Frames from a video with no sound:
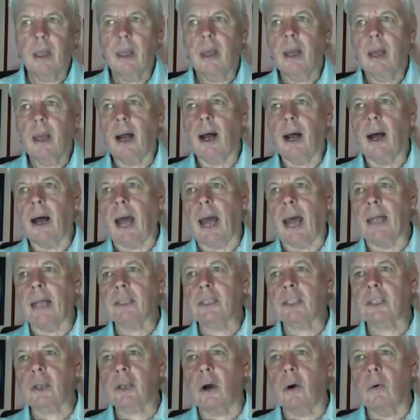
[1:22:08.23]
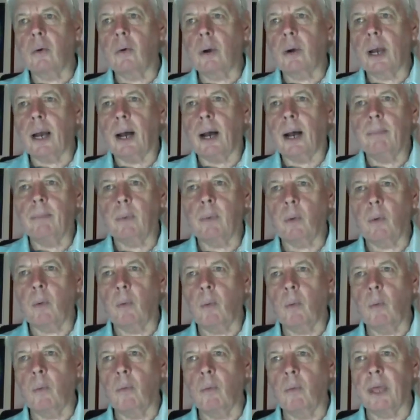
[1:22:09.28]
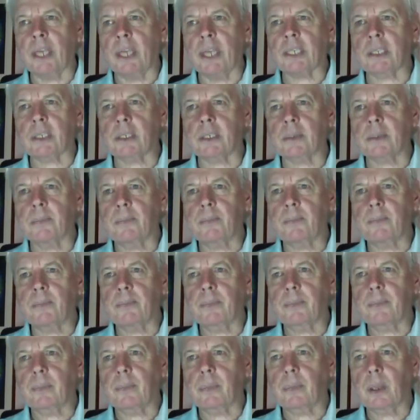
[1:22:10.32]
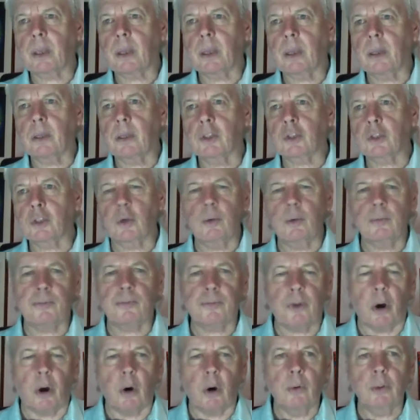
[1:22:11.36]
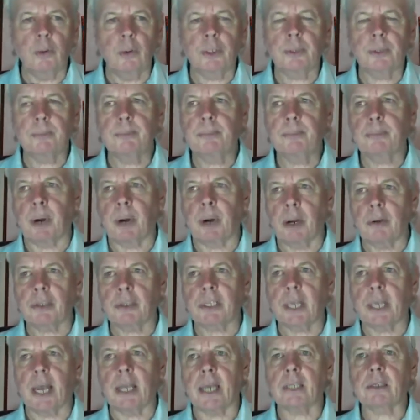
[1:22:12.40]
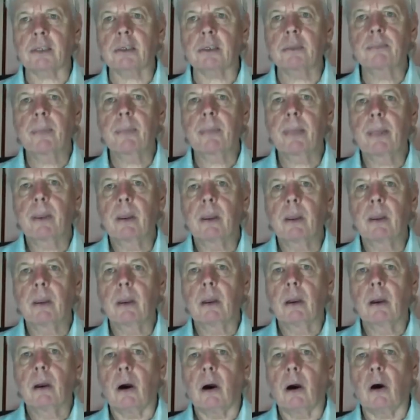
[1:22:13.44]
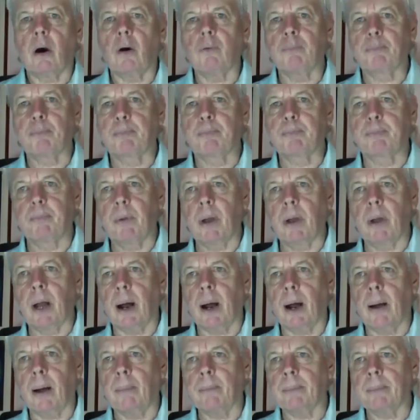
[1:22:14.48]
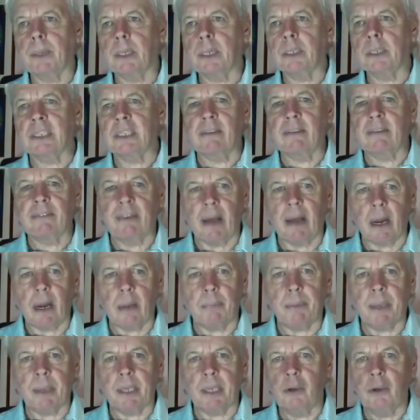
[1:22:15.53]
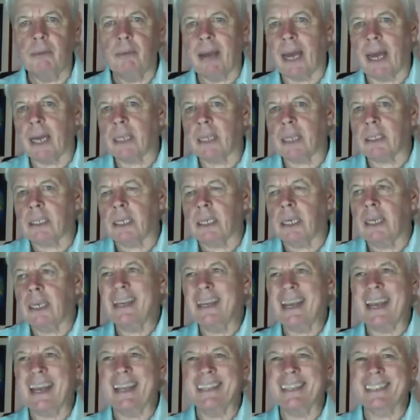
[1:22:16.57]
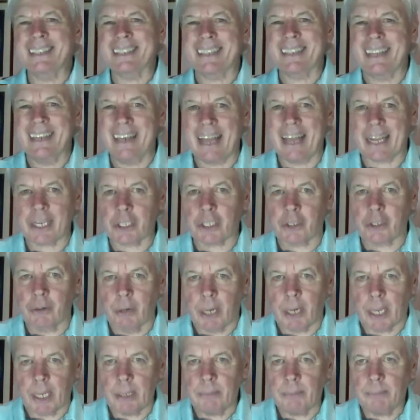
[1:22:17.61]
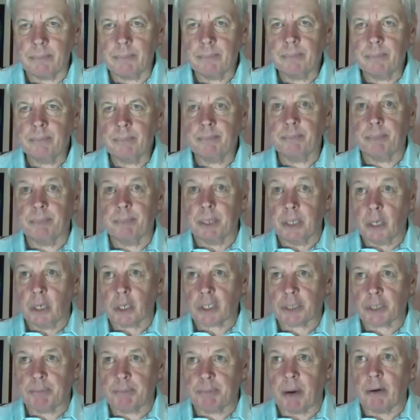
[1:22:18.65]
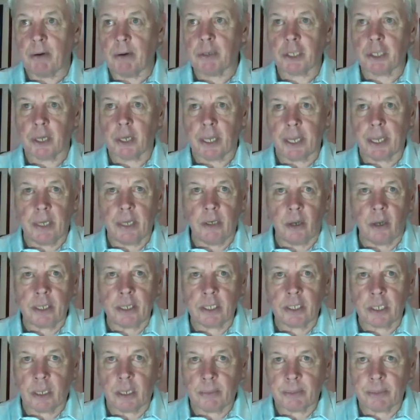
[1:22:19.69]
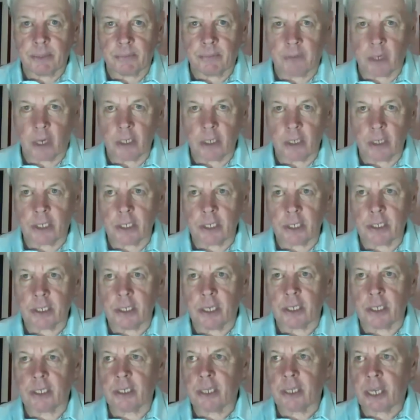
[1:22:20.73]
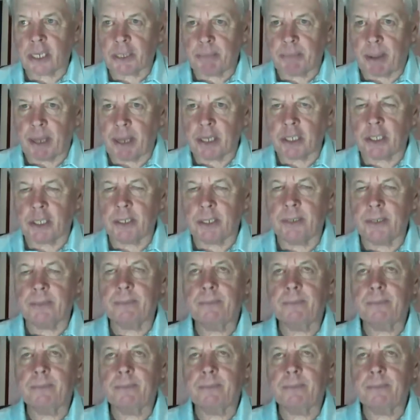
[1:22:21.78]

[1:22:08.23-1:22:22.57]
And so this twofold process of developing humanity intellectually, but not spiritually and not in terms of consciousness expansion,